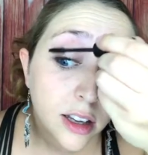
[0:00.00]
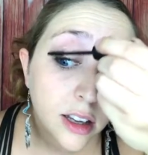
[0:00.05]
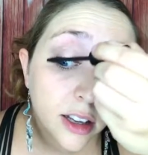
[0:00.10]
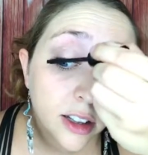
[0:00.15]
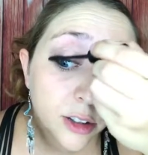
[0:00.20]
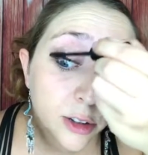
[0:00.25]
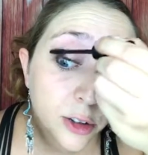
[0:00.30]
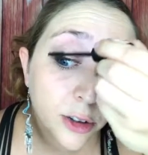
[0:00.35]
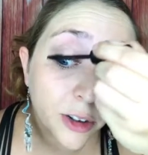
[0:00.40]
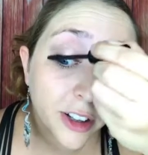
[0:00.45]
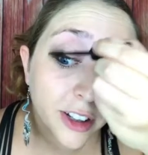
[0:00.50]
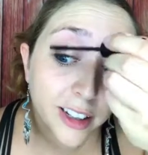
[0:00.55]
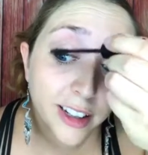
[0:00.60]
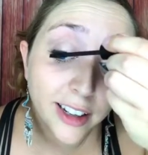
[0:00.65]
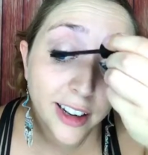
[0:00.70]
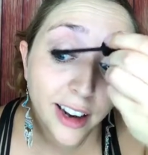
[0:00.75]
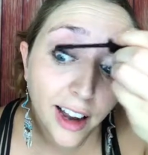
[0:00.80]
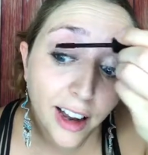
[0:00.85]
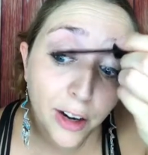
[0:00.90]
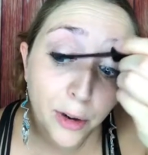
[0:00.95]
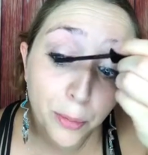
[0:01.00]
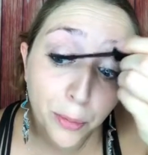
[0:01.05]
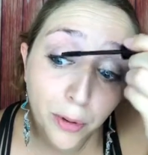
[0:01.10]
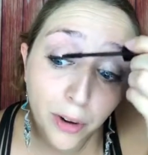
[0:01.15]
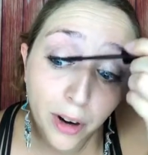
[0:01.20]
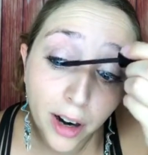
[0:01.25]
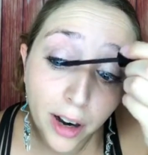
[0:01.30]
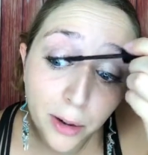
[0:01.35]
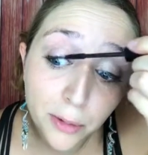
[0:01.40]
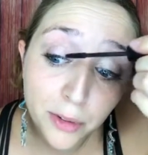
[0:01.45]
it's really not a
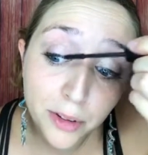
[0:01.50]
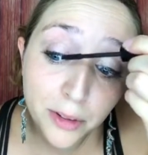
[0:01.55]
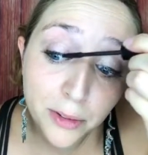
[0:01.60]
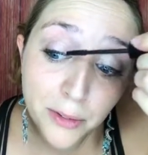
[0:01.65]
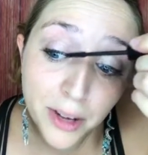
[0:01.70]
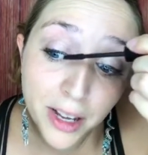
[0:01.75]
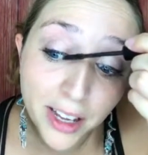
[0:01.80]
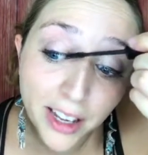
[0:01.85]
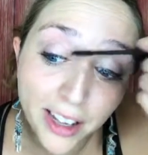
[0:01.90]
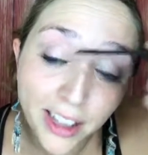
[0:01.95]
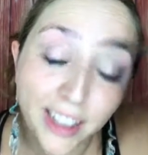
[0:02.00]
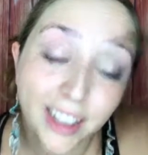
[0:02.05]
problem,